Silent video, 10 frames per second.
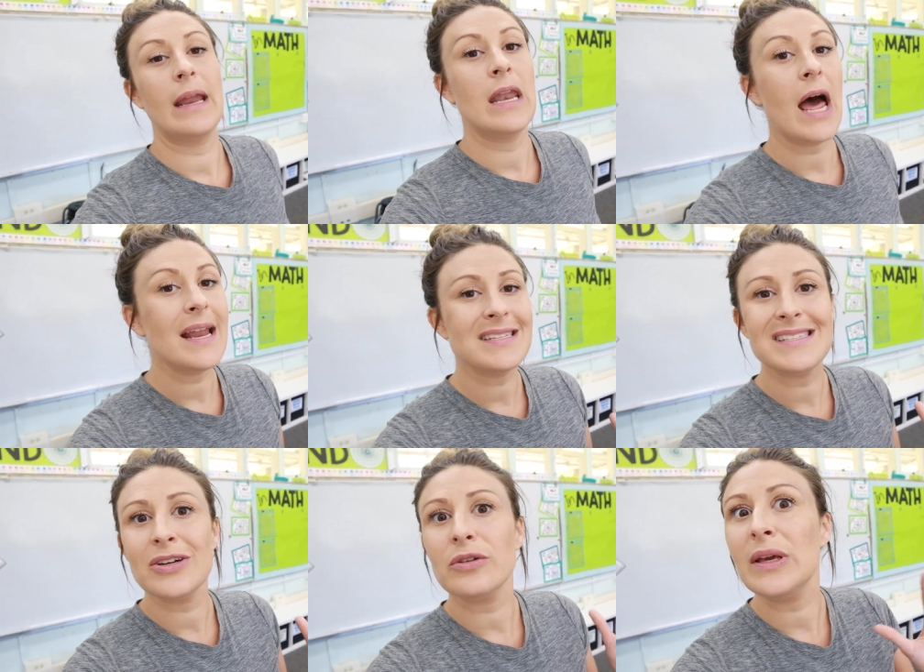Not
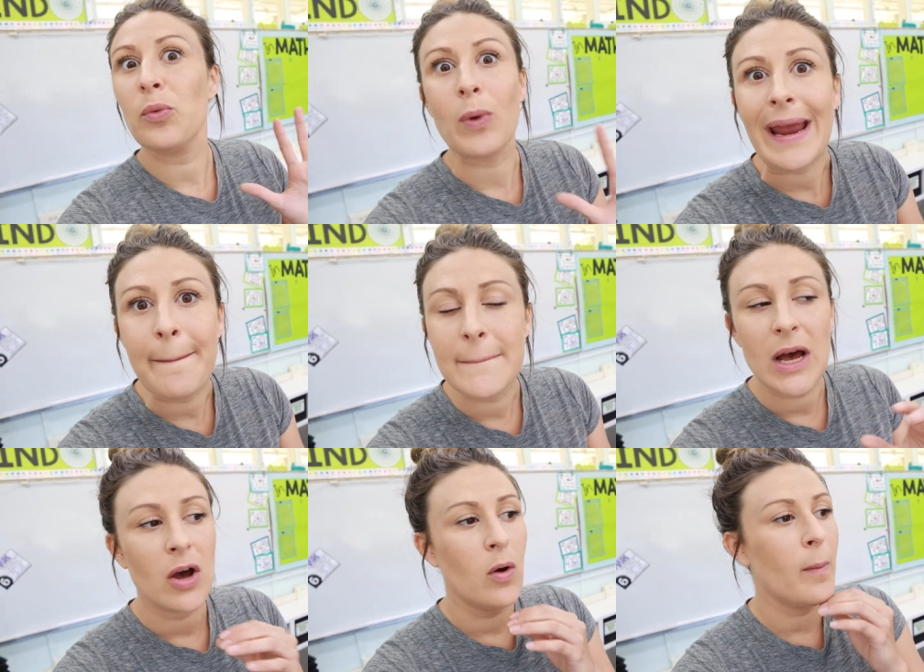necessarily
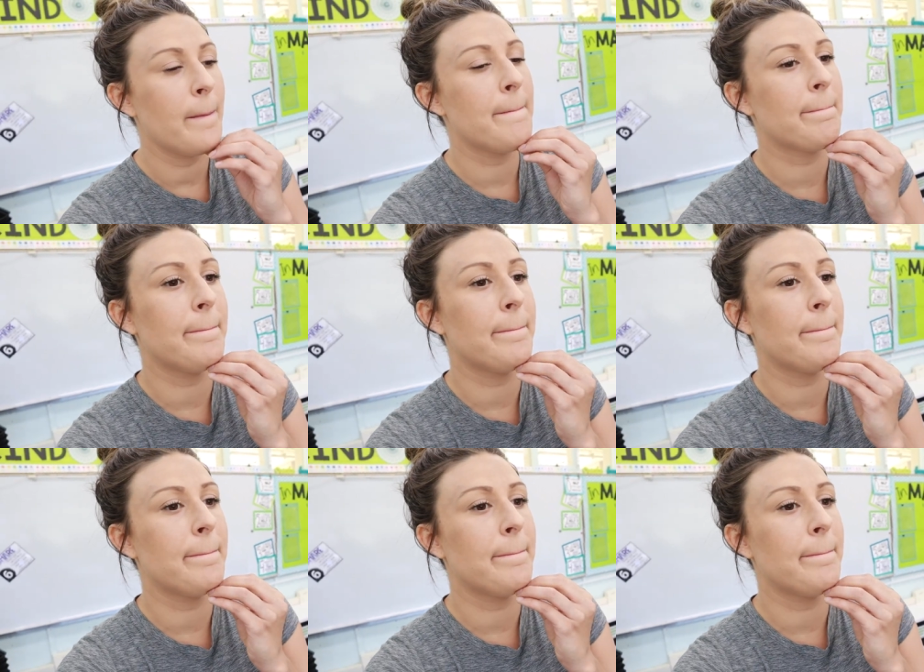rainbow,